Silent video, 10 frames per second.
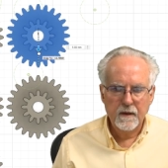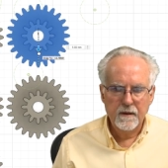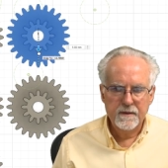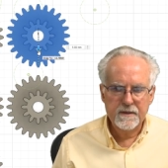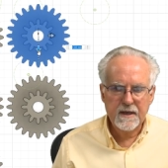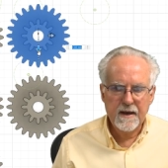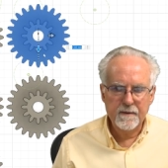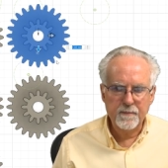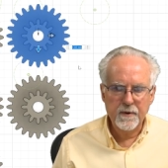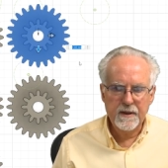It's kind
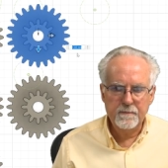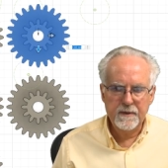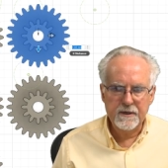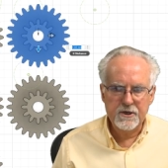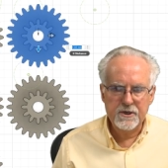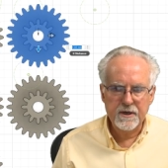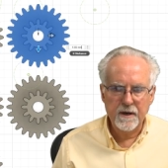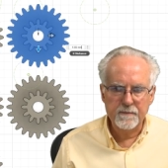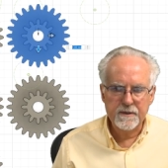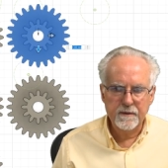of pretty big
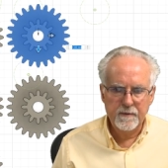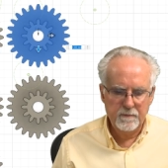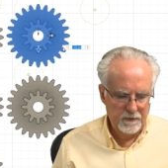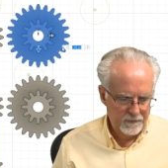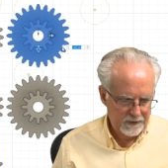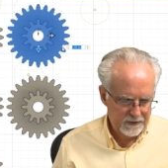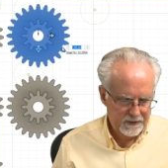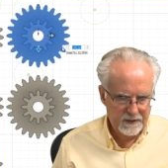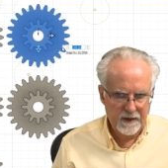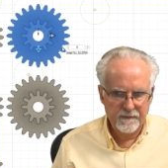jumps. Let me move it
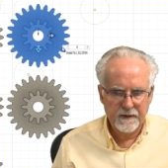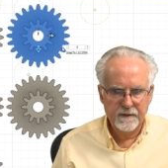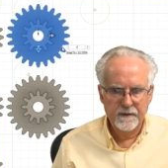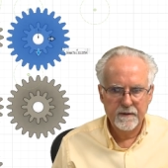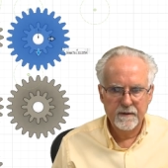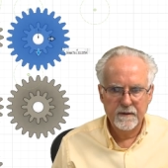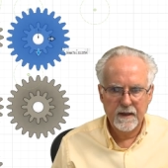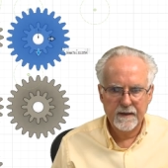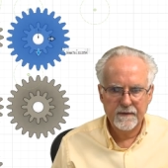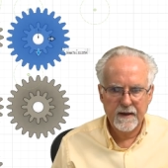7
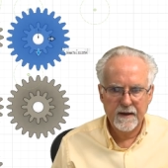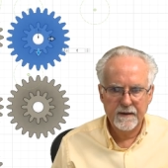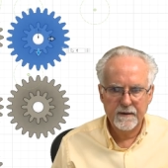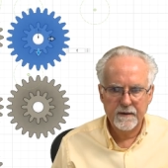like that.